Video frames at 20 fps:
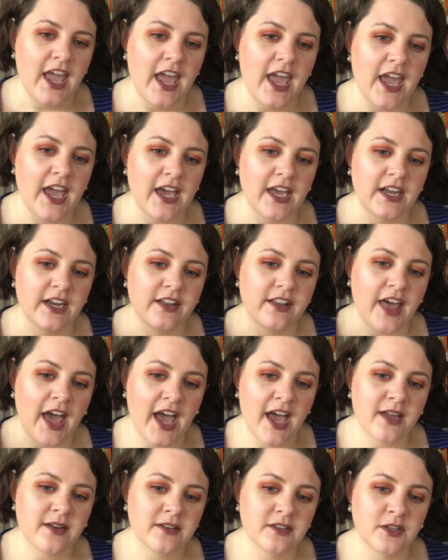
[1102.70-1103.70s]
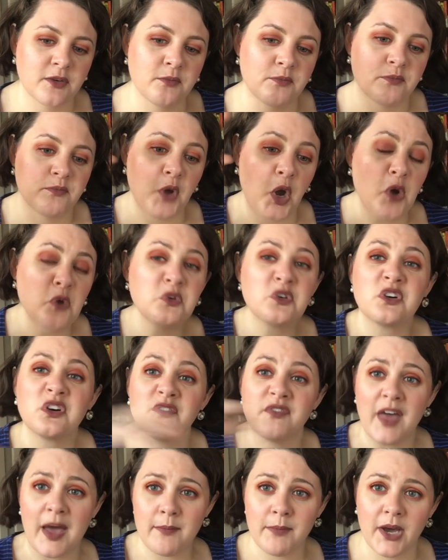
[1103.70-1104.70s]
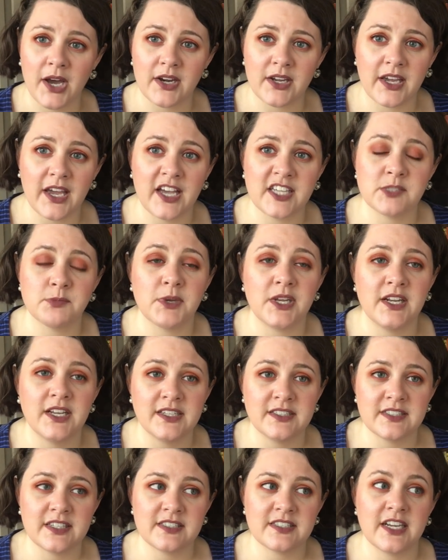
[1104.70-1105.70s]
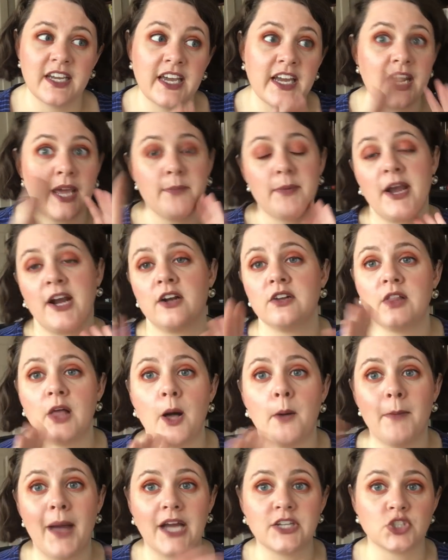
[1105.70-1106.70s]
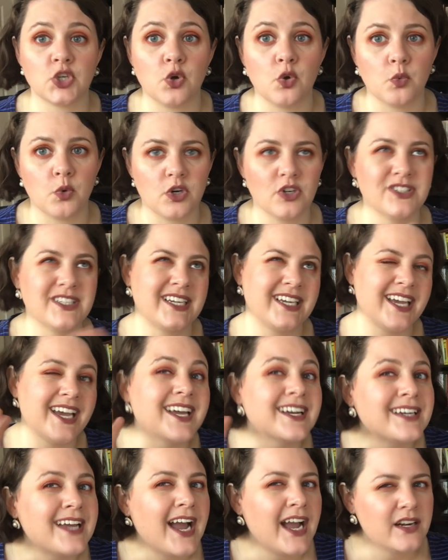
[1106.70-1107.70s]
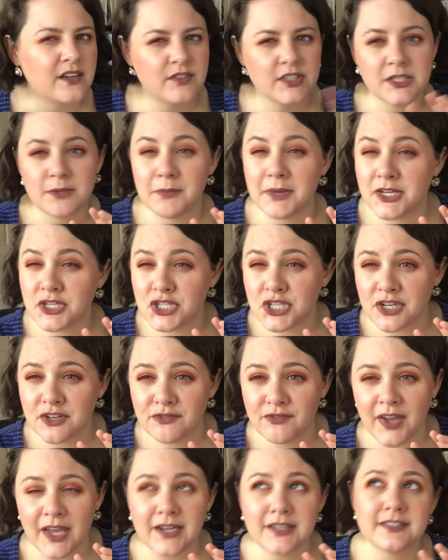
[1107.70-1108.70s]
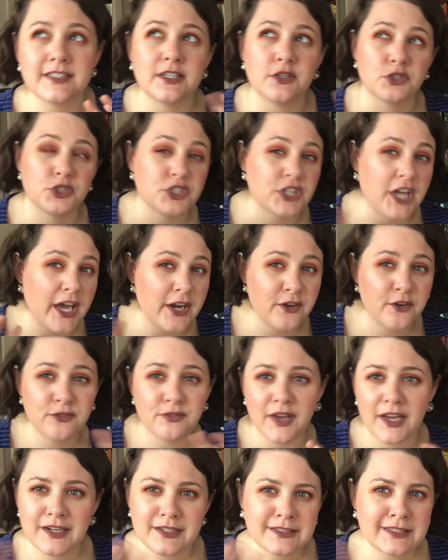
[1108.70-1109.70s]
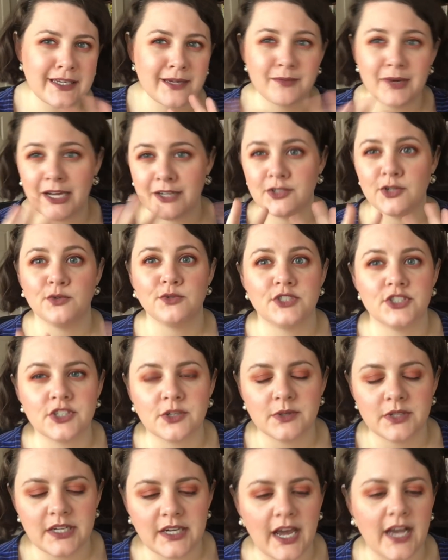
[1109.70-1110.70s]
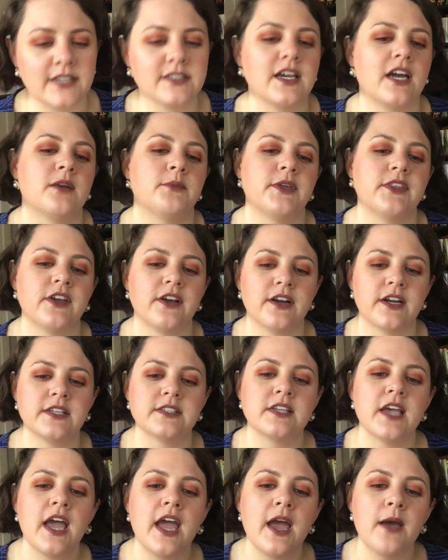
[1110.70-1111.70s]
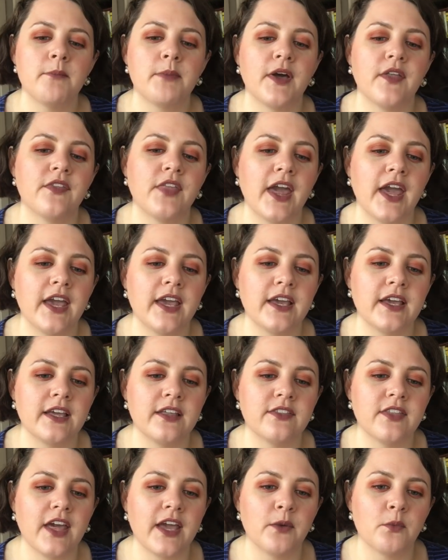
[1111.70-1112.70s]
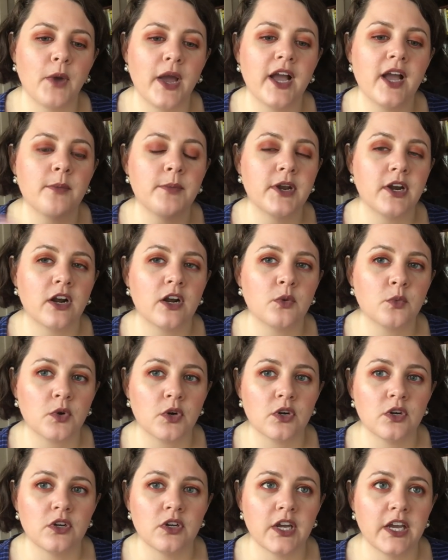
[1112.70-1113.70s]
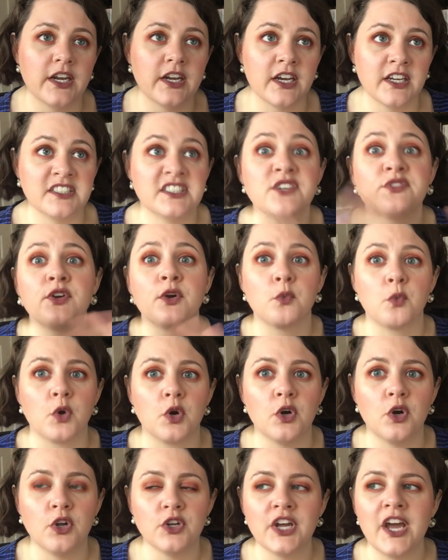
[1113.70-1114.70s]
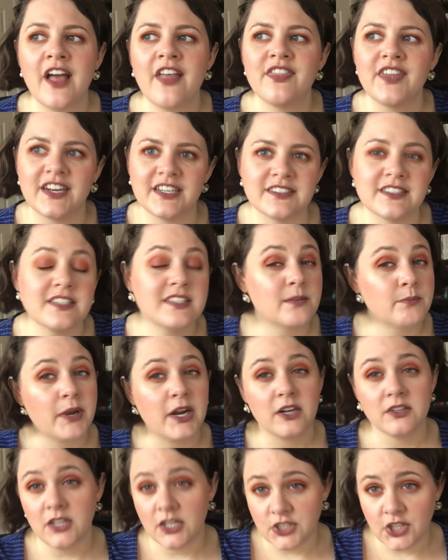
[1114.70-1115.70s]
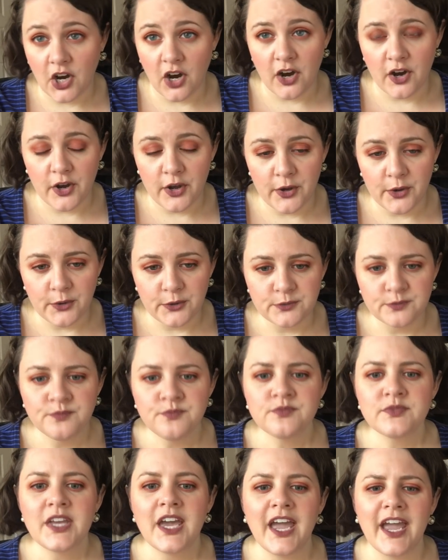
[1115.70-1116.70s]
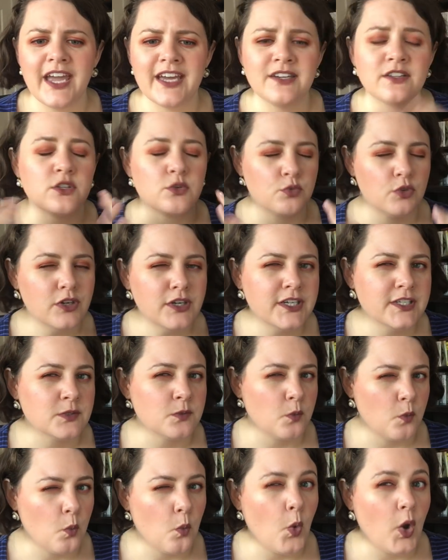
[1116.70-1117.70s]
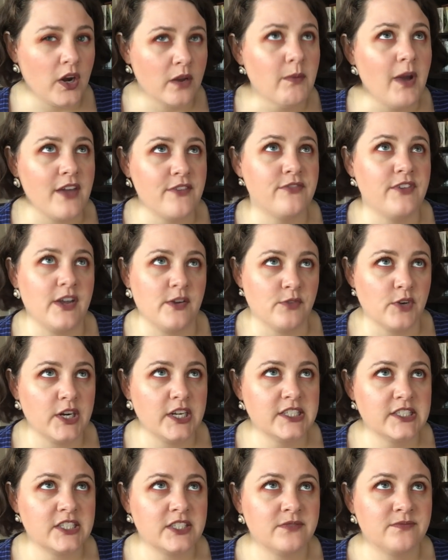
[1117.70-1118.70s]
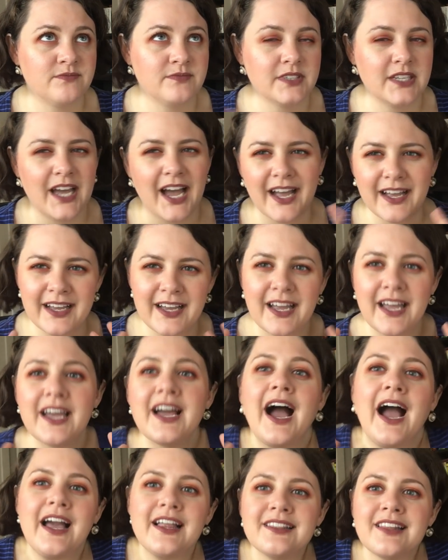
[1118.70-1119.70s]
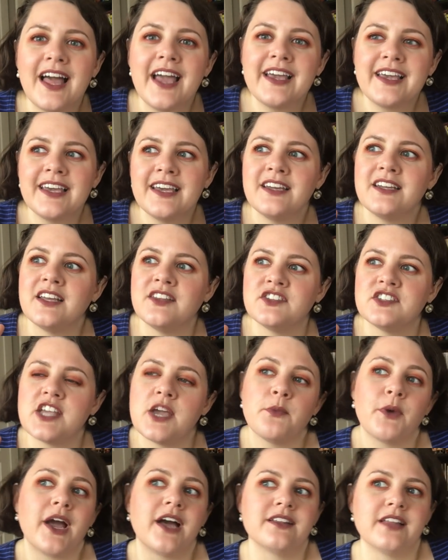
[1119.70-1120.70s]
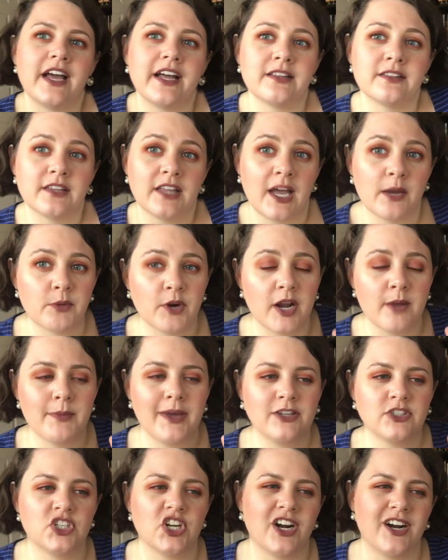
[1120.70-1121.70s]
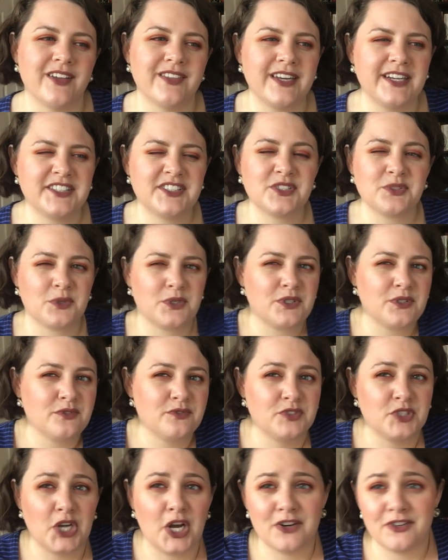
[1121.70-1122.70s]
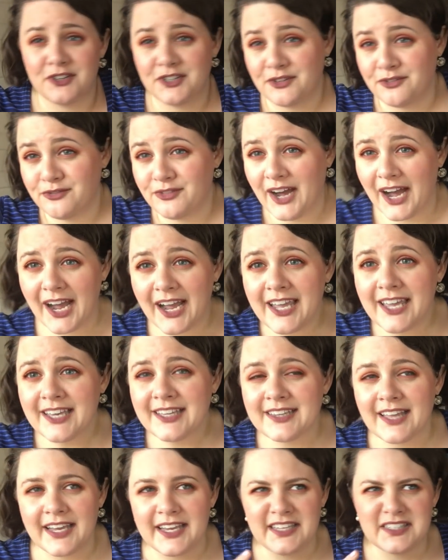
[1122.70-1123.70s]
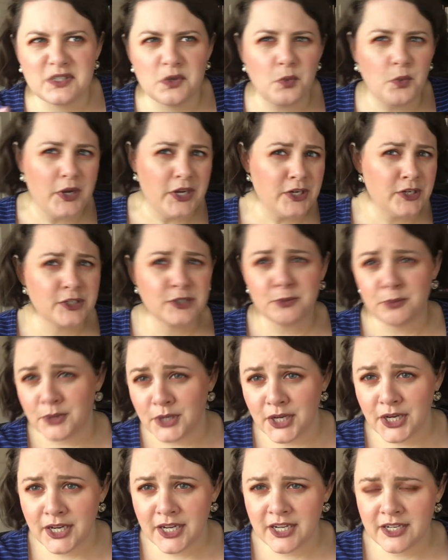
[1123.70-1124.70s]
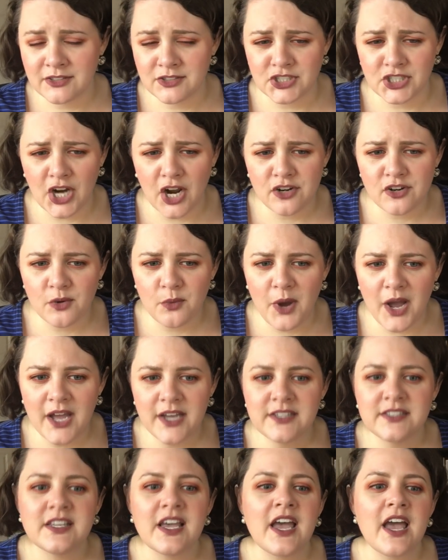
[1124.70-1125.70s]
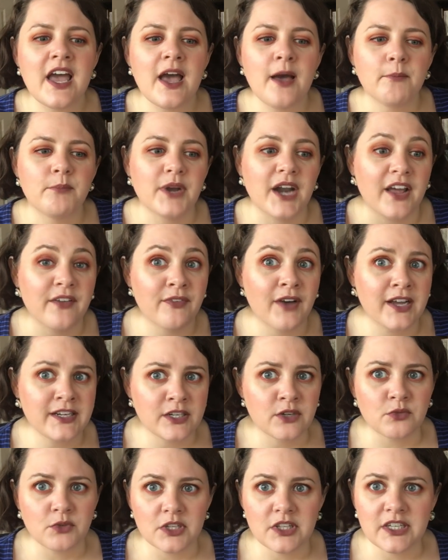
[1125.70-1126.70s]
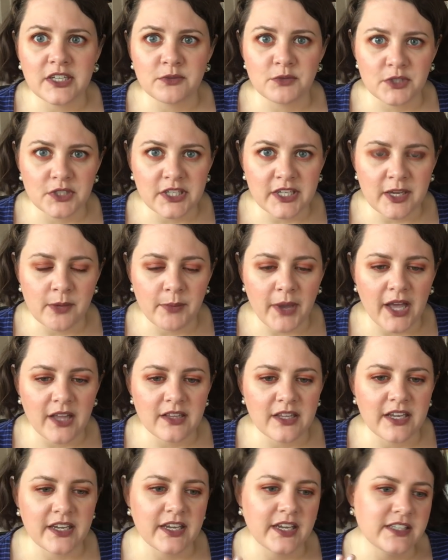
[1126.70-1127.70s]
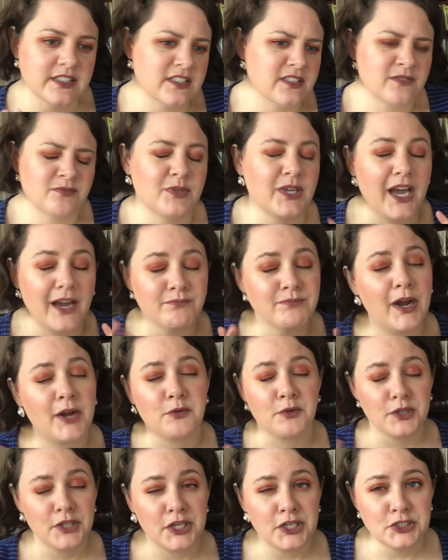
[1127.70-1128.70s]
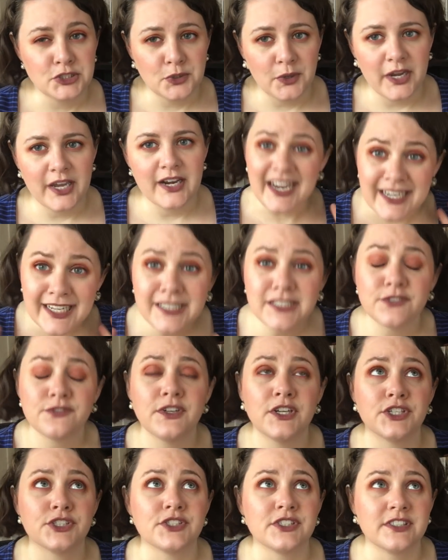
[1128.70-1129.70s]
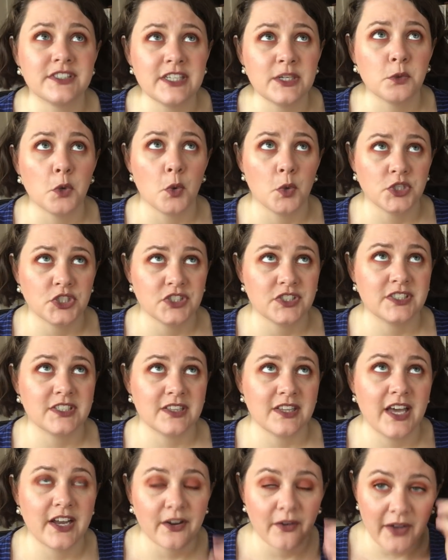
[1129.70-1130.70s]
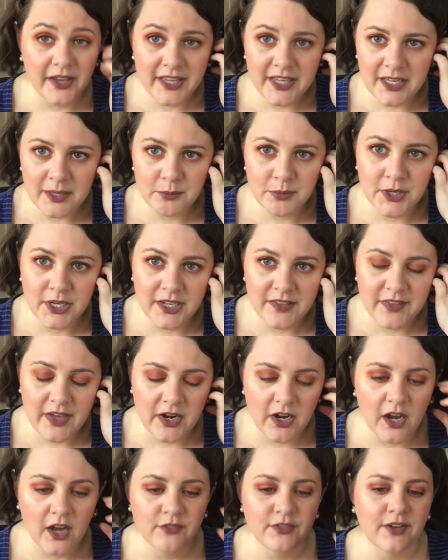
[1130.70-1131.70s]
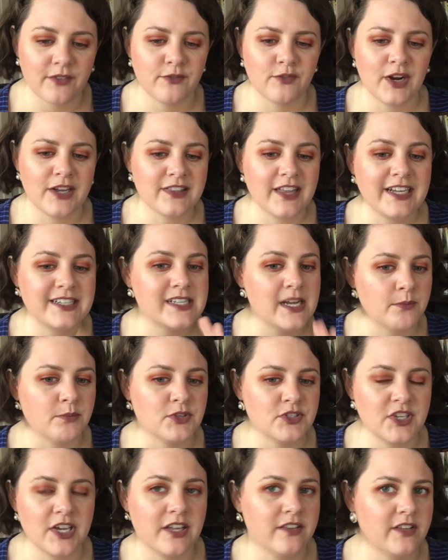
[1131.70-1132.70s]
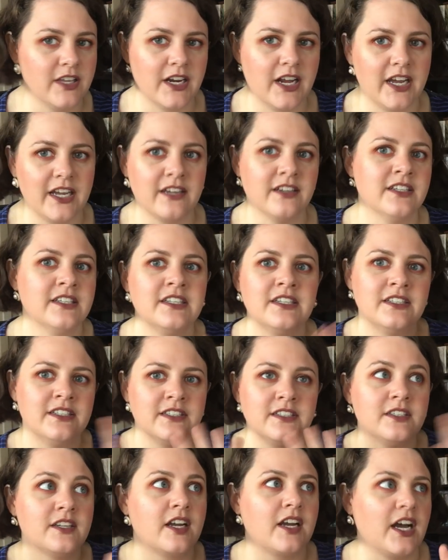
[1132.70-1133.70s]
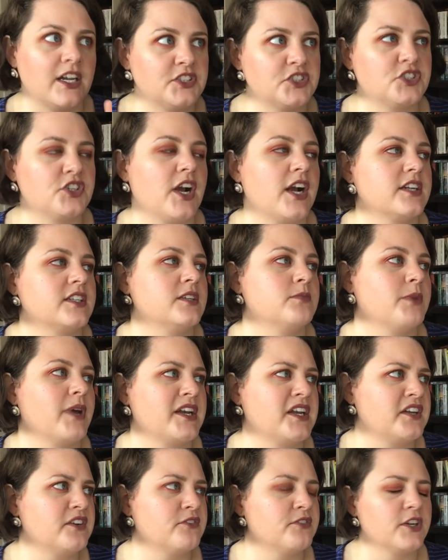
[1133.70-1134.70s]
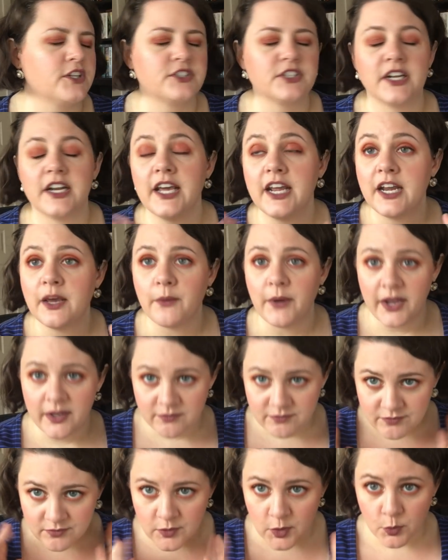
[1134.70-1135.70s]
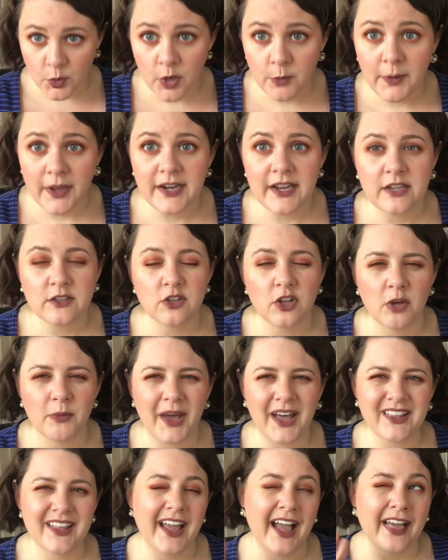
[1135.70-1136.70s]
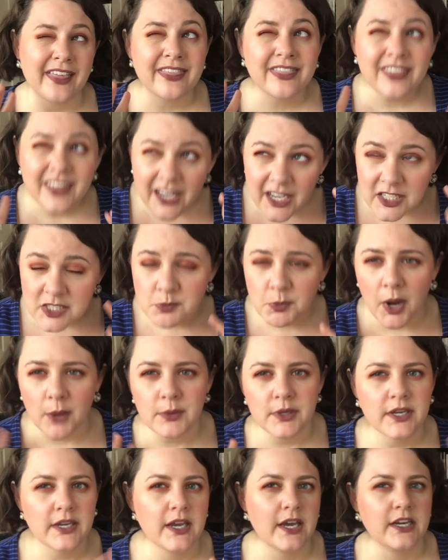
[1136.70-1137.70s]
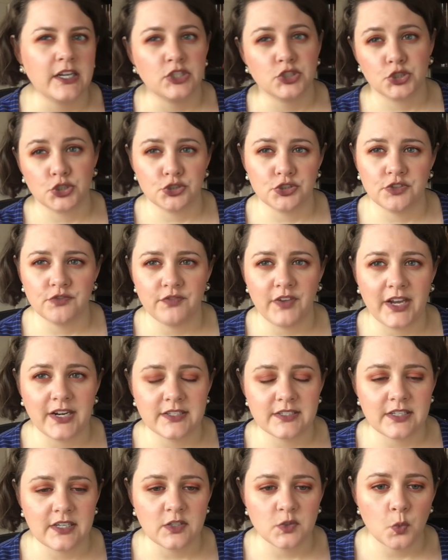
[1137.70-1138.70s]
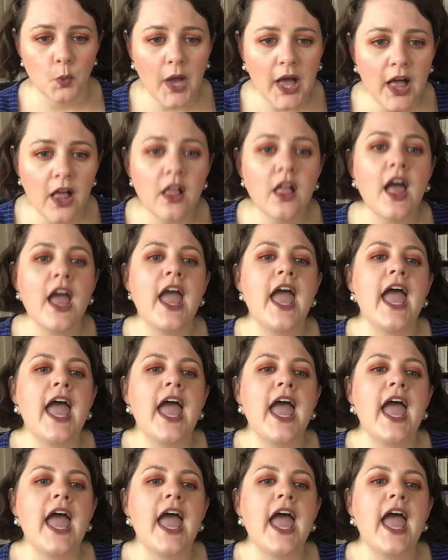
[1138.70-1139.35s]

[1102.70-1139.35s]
and that the owner of that body has been existing in a parallel magical world again kind of a dimension fantasy or shadow fantasy i'm not totally sure what the taxonomy there is but they they wake up in our world in a different world that exists in parallel to our own and the rook is one of my favorite I, it, I like it in the same way I like the Library at Mount Char, that it's sort of genre defying, like it's a weird book genre wise, but I find it really, really compelling. It's, yeah, I really enjoy it. I need to finish the sequel, which is Stiletto. I keep putting that off. I've read like 10% and then I got distracted, but I need to finish it. Anyway, The Rook by Daniel O'Malley, I think is probably an intrusion fantasy as well.